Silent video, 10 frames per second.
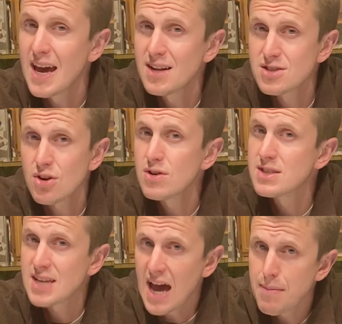and a
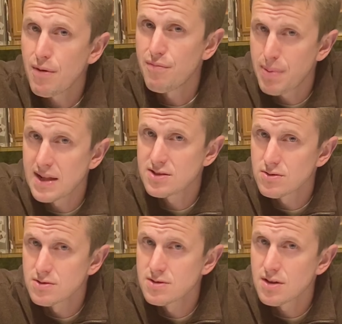certain type of
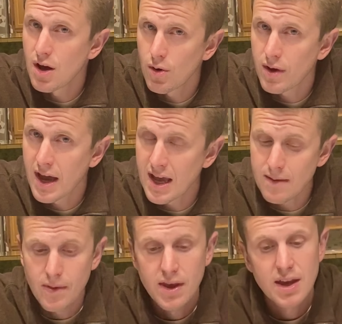pencils, okay?